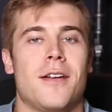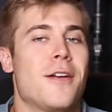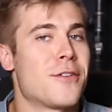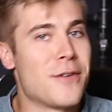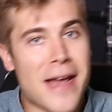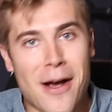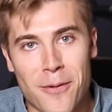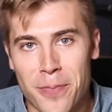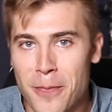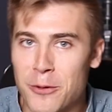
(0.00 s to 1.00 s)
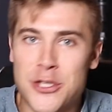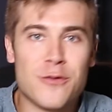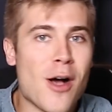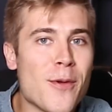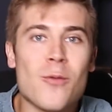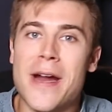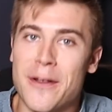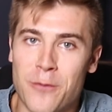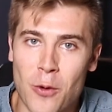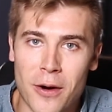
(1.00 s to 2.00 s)
So now, what you've all been waiting
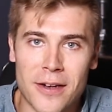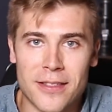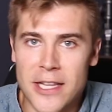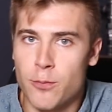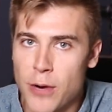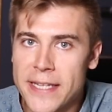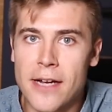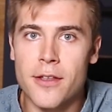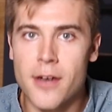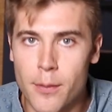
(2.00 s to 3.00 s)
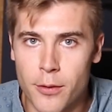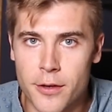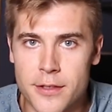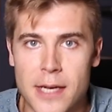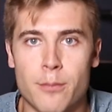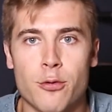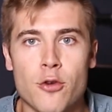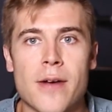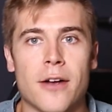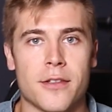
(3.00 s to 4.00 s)
for, let's break down the numbers and
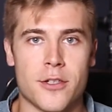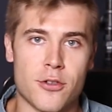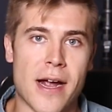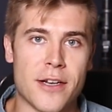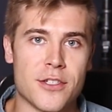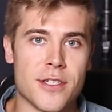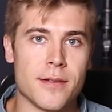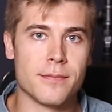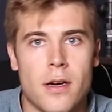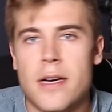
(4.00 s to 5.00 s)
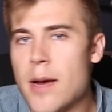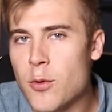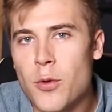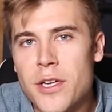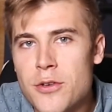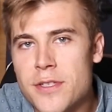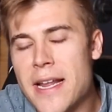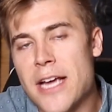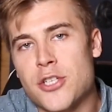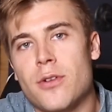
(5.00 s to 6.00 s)
prove out this strategy. Now, I'm going to use
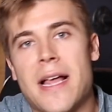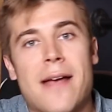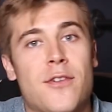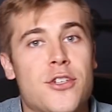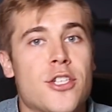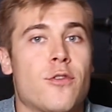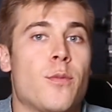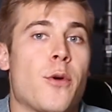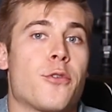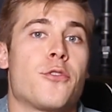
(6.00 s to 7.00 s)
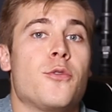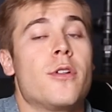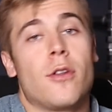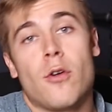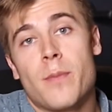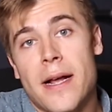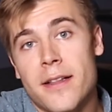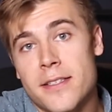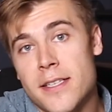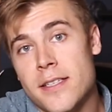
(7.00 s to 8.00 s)
national averages for both student loan
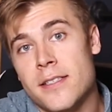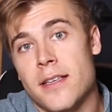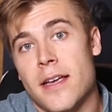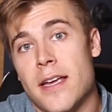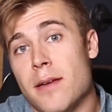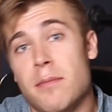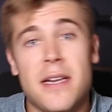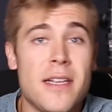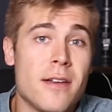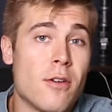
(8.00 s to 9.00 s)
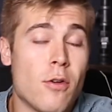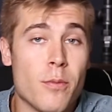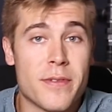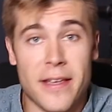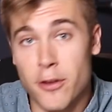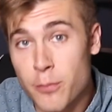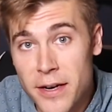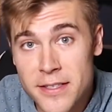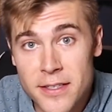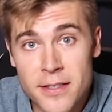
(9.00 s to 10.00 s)
balances and median home sales
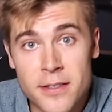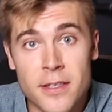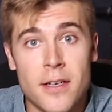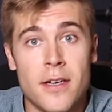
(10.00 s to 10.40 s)
prices.